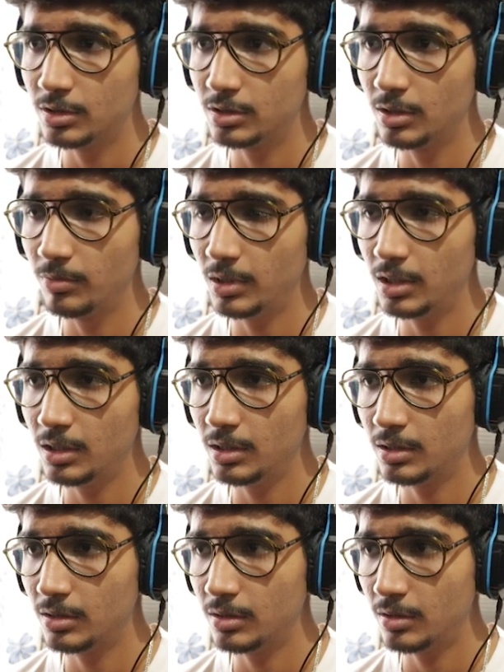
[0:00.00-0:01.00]
So
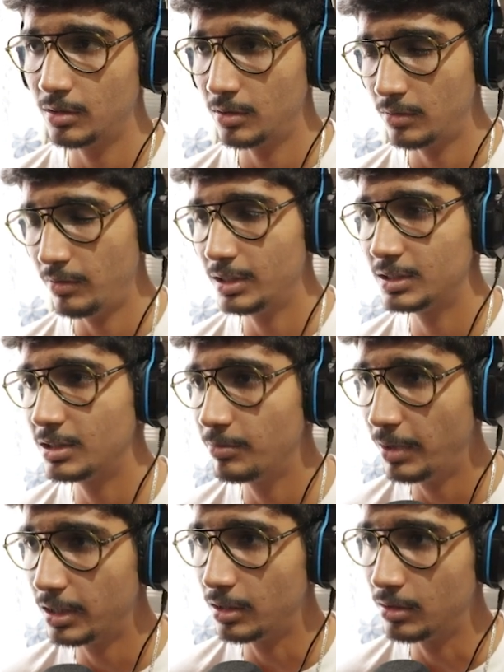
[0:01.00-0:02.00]
simply when you
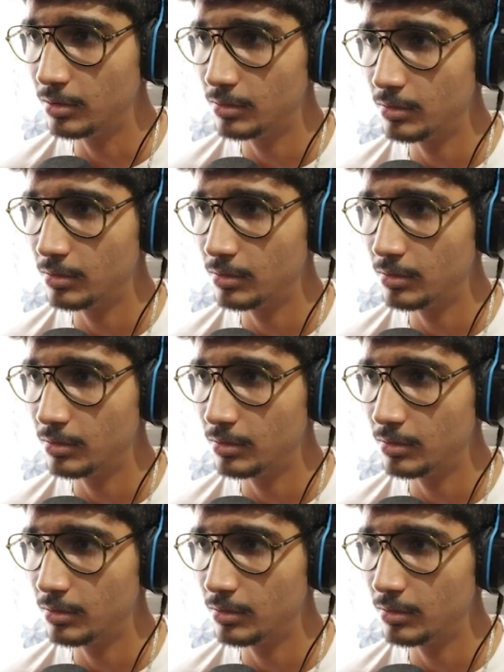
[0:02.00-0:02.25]
say battle,